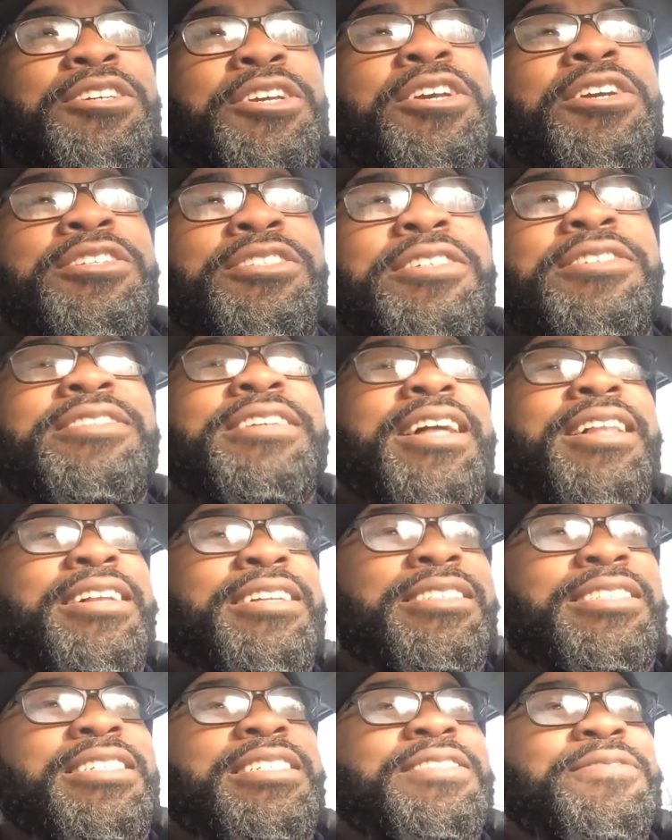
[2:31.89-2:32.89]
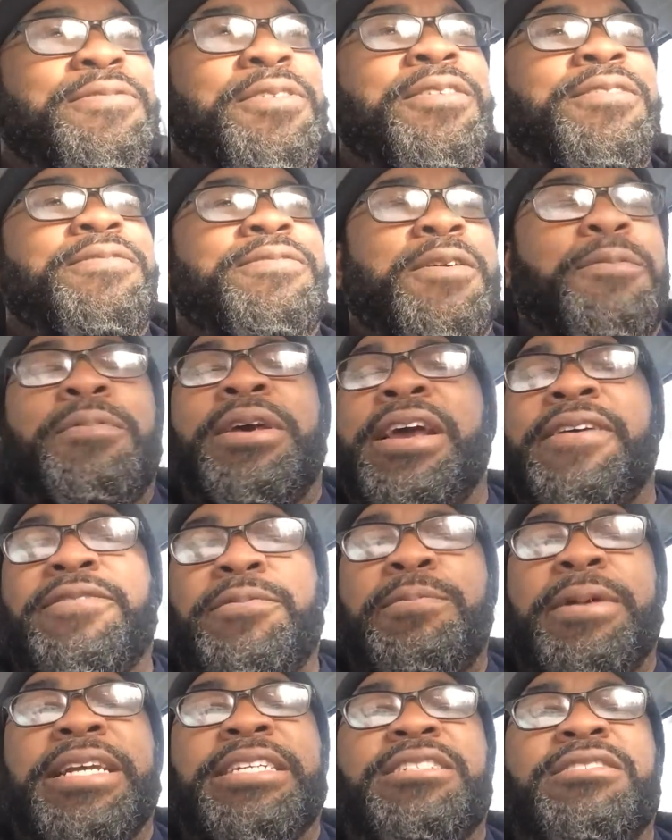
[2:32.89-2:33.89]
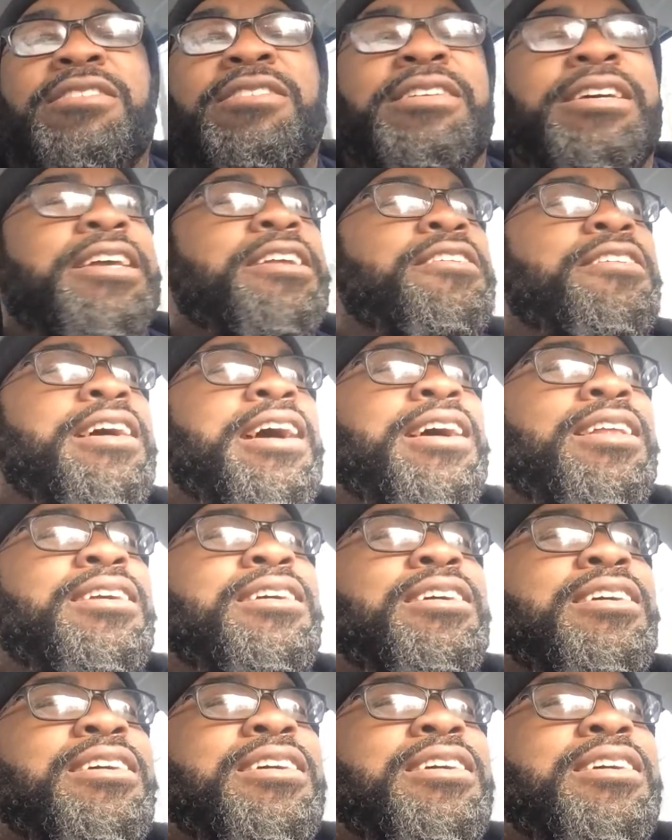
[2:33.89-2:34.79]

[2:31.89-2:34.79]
do your due diligence for from the information on the internet,